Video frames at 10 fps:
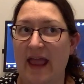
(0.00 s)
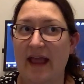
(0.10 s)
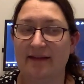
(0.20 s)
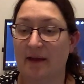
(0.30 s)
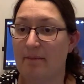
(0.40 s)

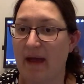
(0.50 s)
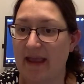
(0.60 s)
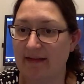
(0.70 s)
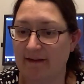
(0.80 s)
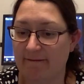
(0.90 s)
is an
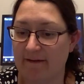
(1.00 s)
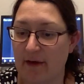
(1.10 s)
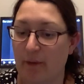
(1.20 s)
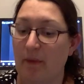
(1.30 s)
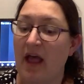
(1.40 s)
amazing
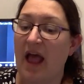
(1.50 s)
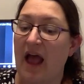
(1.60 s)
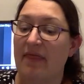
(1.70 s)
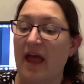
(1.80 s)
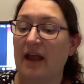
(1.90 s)
film,
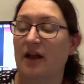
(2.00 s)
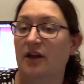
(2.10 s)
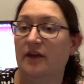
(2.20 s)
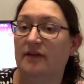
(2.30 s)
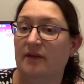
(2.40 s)
and that
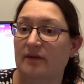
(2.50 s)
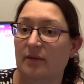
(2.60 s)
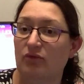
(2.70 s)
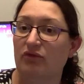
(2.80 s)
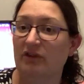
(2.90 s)
includes
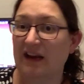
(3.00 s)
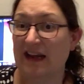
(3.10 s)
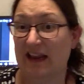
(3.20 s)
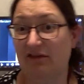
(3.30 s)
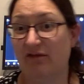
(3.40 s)
some
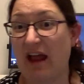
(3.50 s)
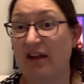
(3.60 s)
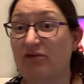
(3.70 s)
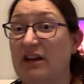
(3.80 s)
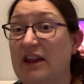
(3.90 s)

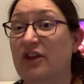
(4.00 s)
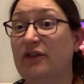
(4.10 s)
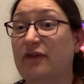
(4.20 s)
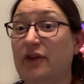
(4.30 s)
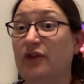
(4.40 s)
really
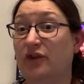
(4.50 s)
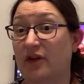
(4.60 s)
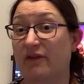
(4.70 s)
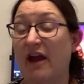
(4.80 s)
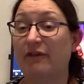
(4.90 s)
good fusion
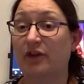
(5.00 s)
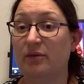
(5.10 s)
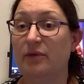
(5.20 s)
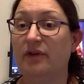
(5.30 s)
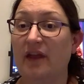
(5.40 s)
of
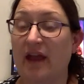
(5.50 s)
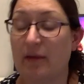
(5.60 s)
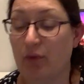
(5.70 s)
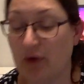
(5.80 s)
African music and more